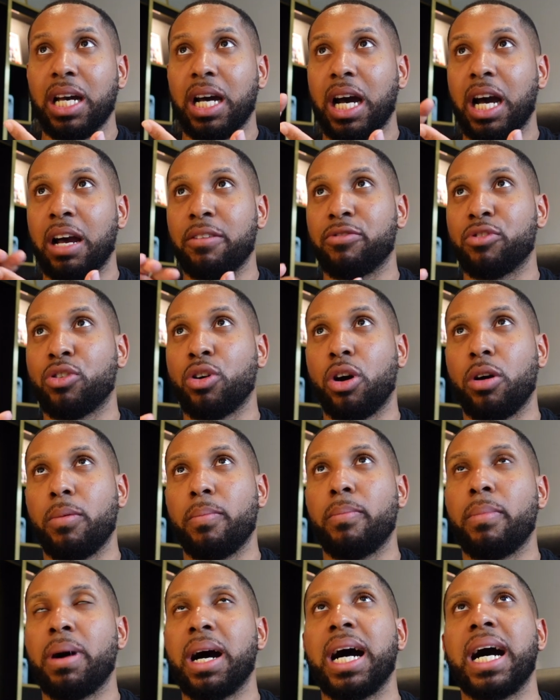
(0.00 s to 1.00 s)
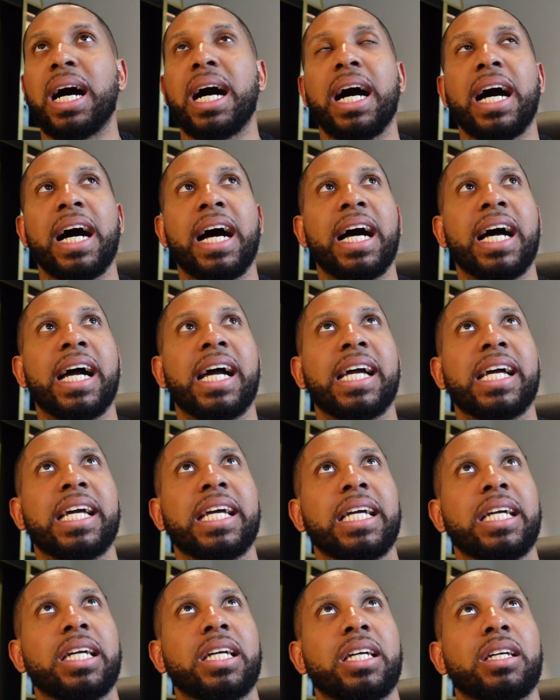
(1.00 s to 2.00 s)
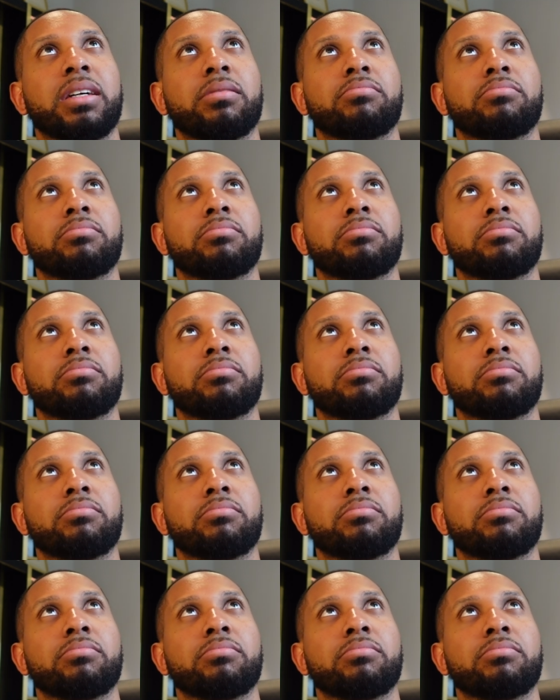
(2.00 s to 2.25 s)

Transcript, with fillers: I've got my